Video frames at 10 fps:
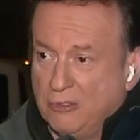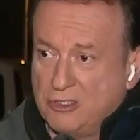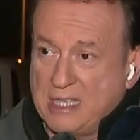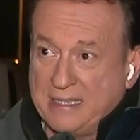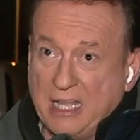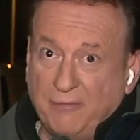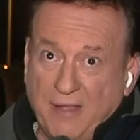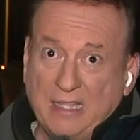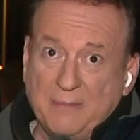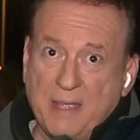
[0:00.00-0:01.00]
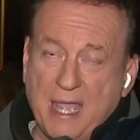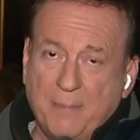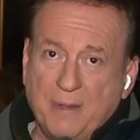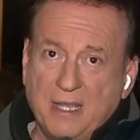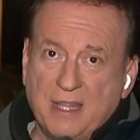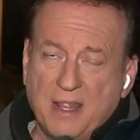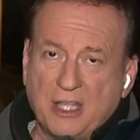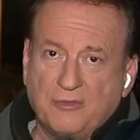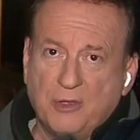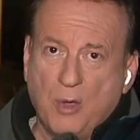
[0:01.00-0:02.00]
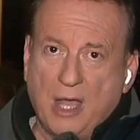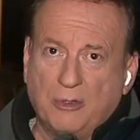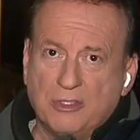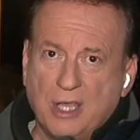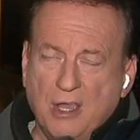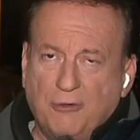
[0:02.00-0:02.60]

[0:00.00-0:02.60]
Looks like that'll finally be happening in the next few hours.